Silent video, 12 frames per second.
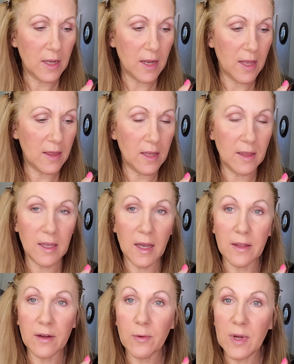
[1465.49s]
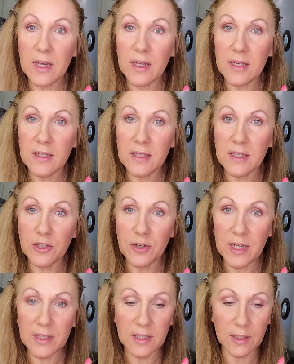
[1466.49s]
And then the other one is the
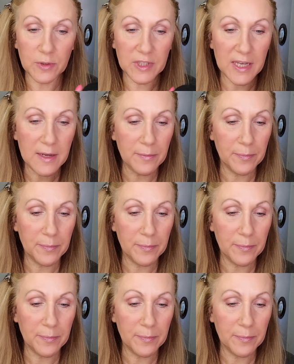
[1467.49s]
translucent.